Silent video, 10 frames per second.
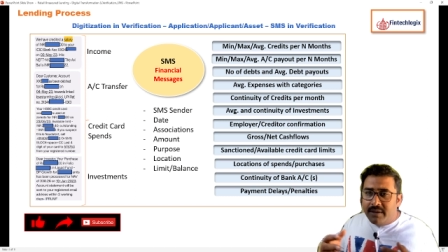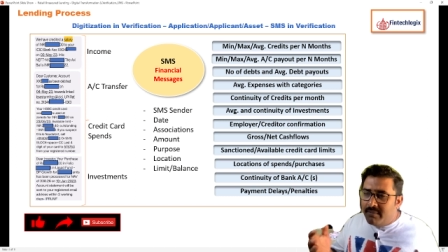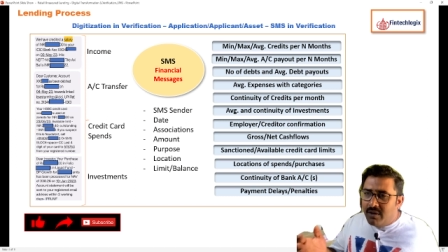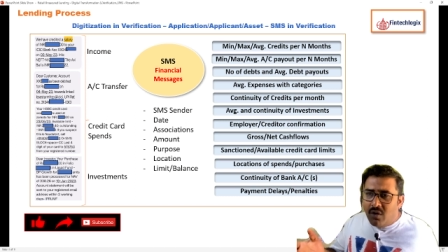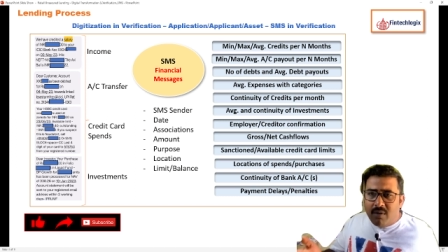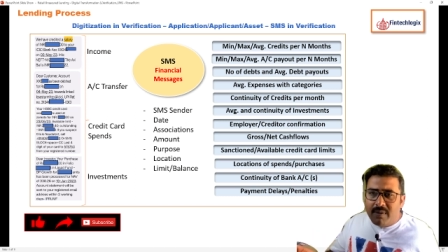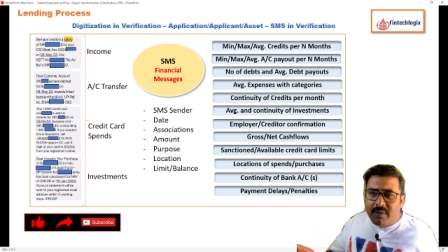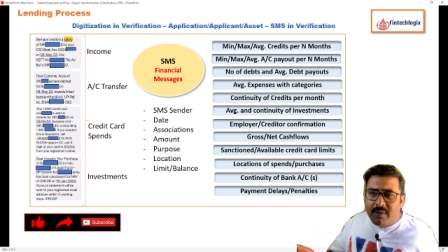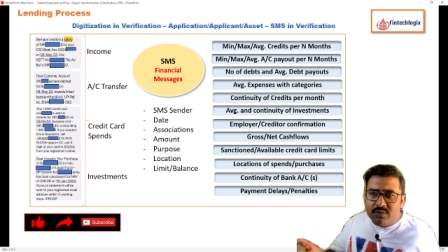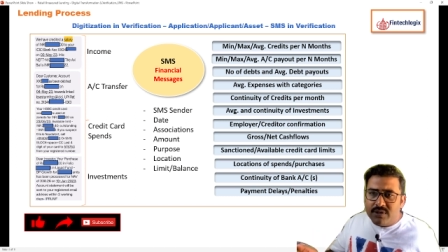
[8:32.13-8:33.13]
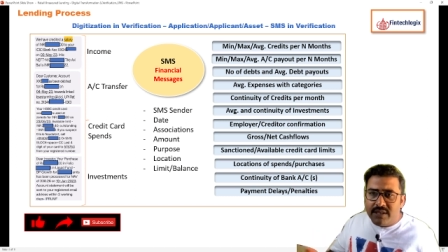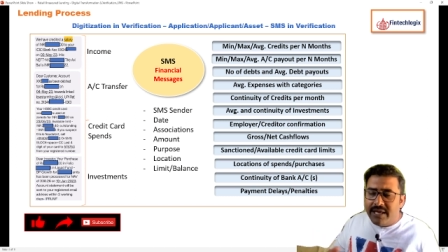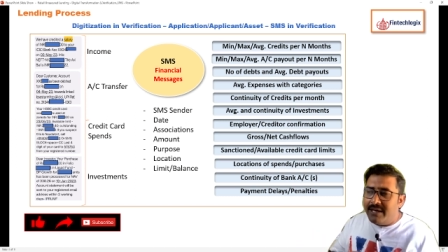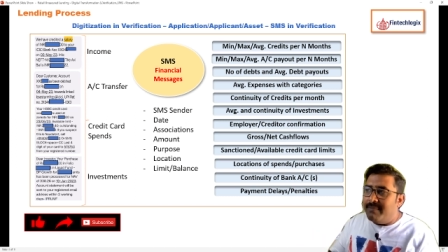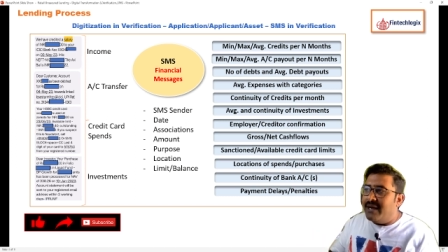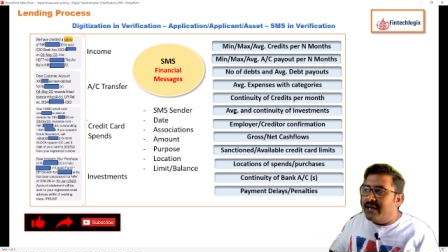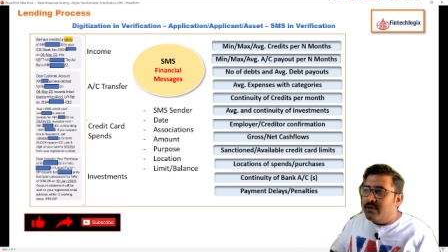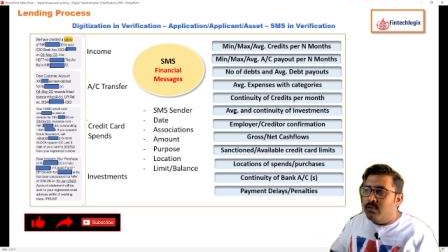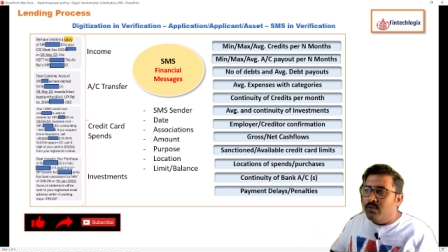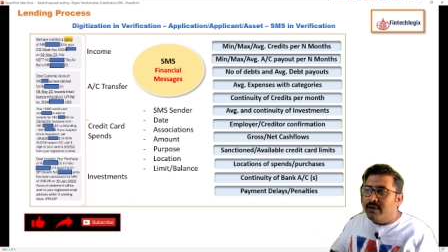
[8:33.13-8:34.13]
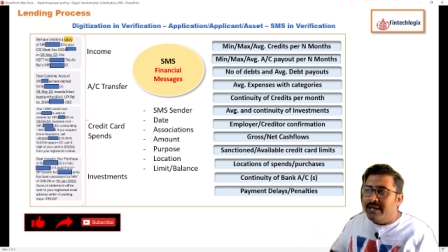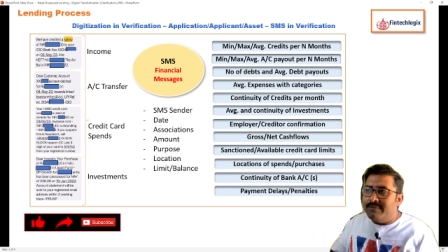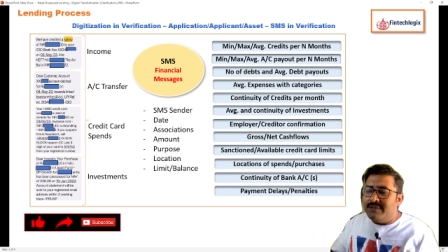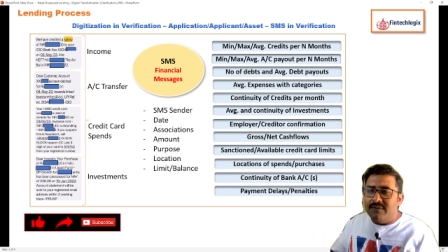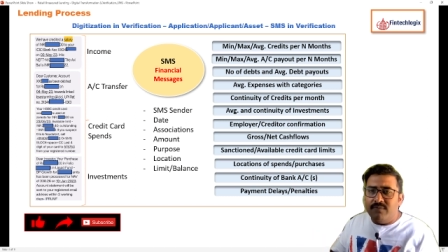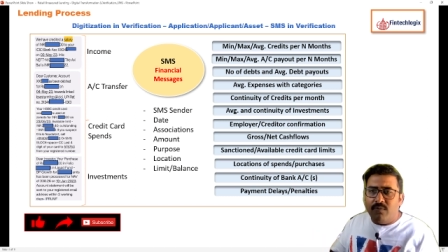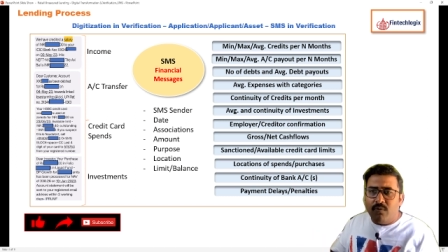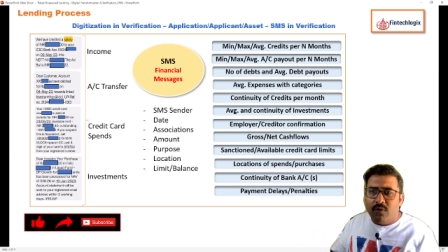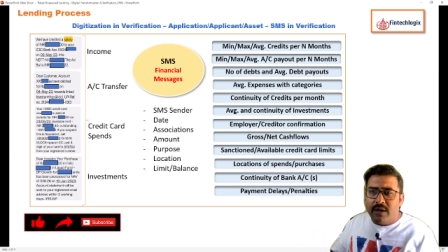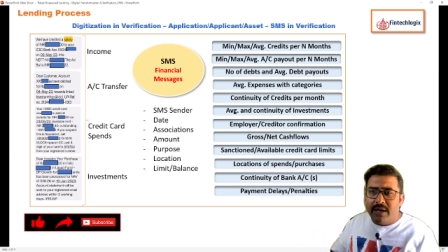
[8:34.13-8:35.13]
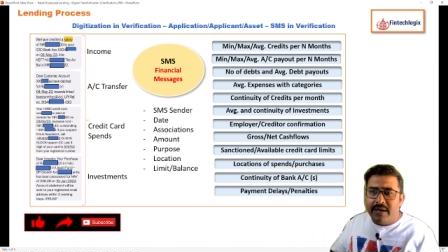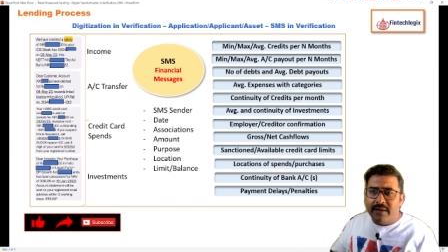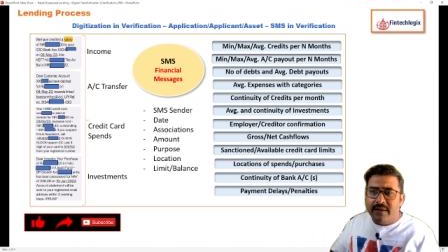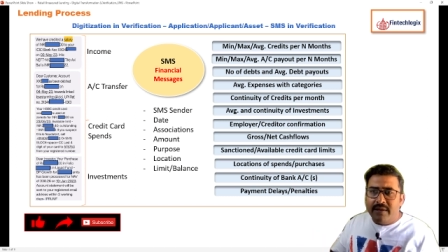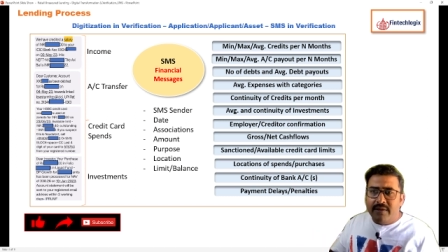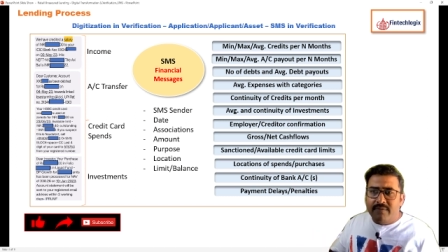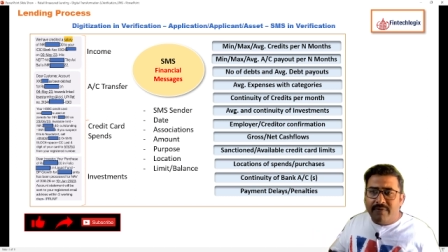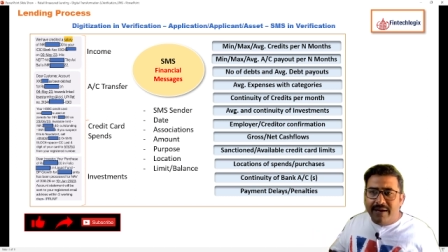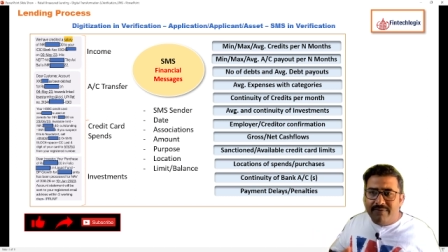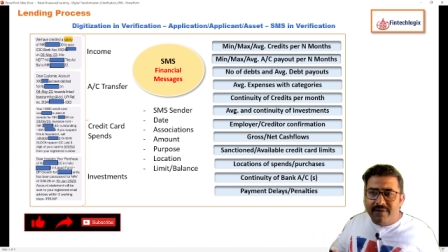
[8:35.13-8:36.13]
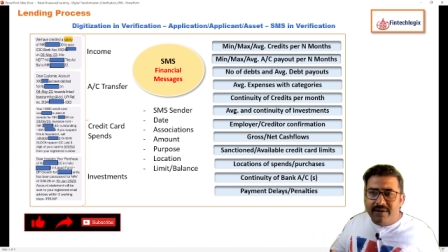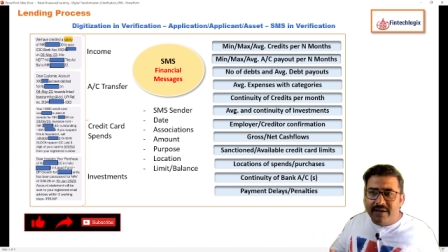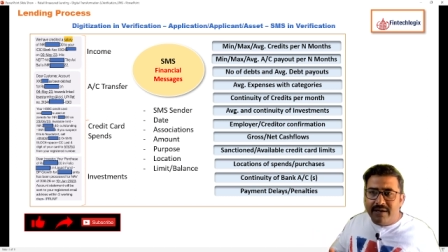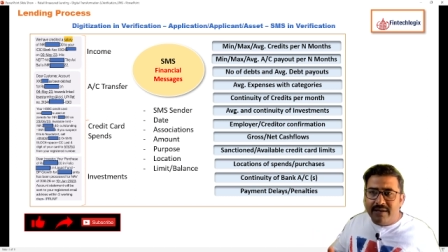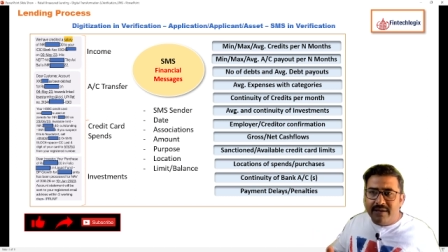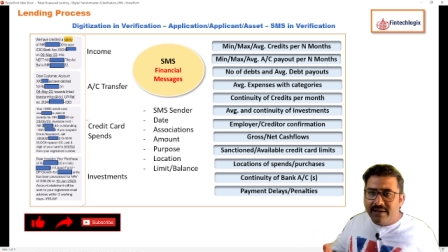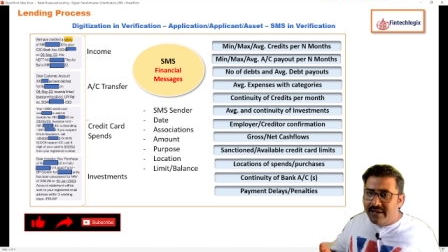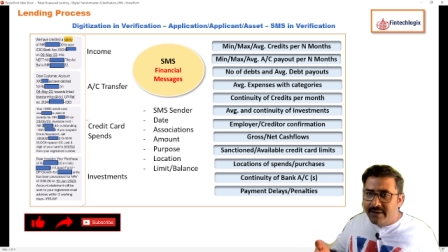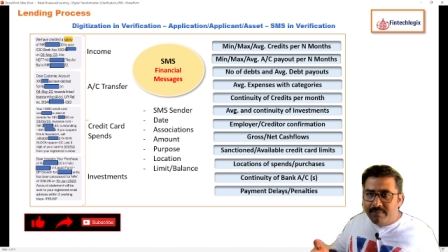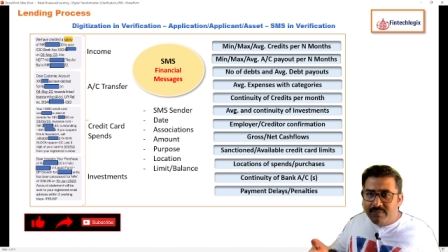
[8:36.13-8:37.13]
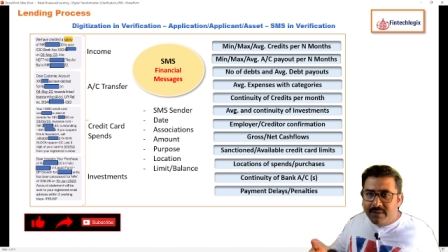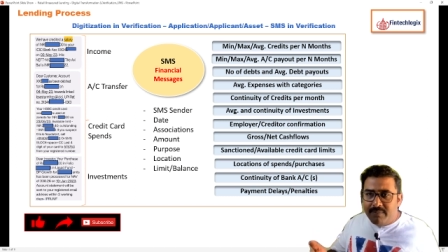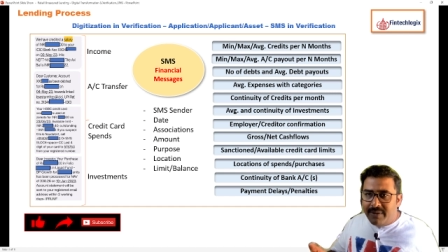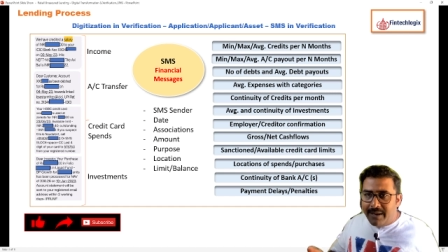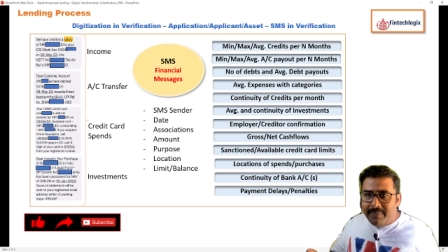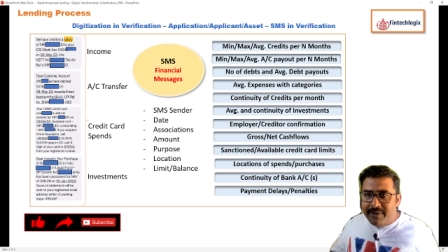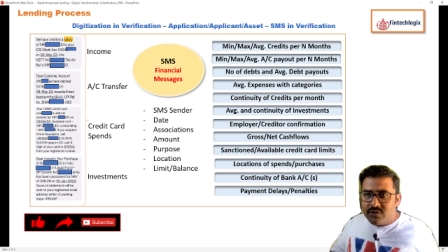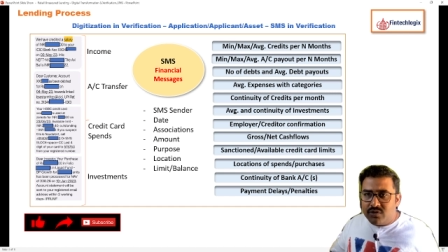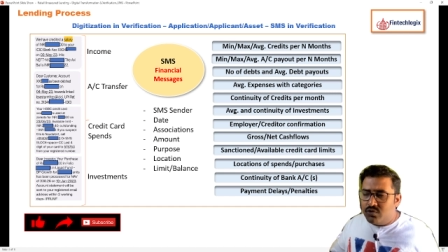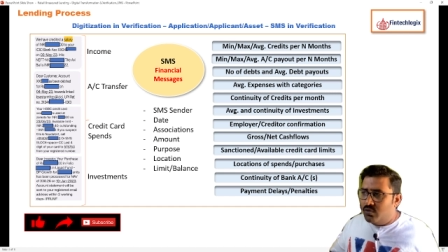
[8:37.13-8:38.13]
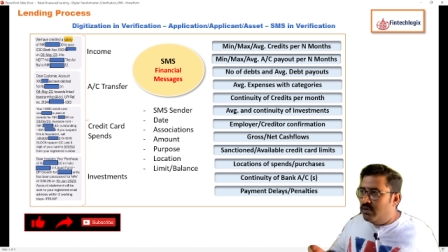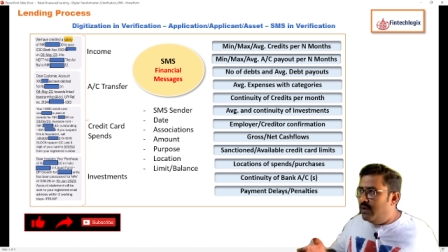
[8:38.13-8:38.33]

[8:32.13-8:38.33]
lot of companies which are there in market who gives in 400, 500 parameters also.